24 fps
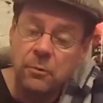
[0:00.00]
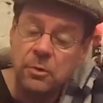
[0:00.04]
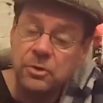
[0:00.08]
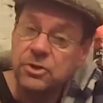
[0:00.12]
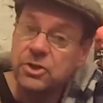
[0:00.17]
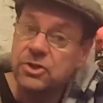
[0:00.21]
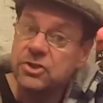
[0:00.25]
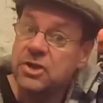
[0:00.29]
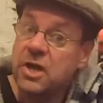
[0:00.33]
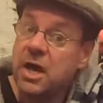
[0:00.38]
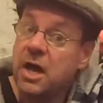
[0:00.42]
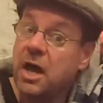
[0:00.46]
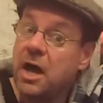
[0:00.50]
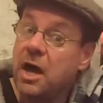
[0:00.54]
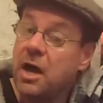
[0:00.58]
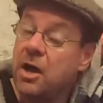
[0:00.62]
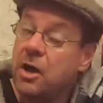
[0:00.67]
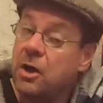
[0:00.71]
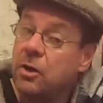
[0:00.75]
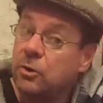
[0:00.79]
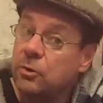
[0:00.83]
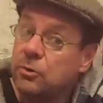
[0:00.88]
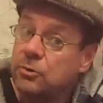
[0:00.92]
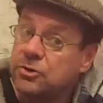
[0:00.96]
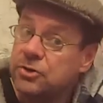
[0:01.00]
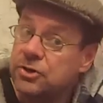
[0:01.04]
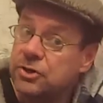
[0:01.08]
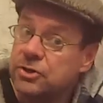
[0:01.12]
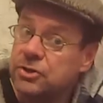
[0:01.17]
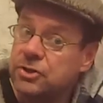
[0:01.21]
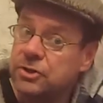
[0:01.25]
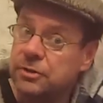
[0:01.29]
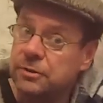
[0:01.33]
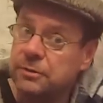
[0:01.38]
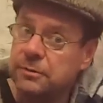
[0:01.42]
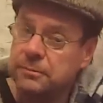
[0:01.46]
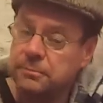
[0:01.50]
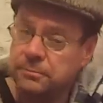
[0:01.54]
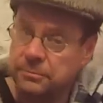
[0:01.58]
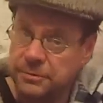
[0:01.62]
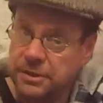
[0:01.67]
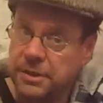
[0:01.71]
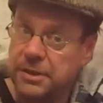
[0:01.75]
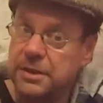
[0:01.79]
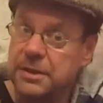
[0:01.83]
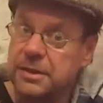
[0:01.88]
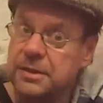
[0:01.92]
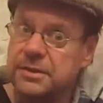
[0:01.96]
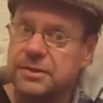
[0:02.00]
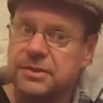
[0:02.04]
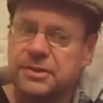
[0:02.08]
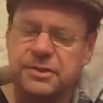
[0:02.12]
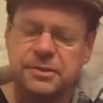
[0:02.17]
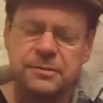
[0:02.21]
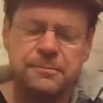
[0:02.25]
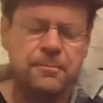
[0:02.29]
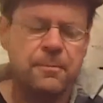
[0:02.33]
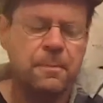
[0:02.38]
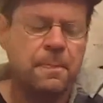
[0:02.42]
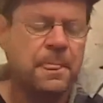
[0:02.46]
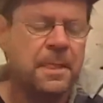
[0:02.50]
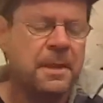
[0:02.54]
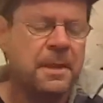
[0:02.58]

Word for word: which is a, a hallucinogen. It is.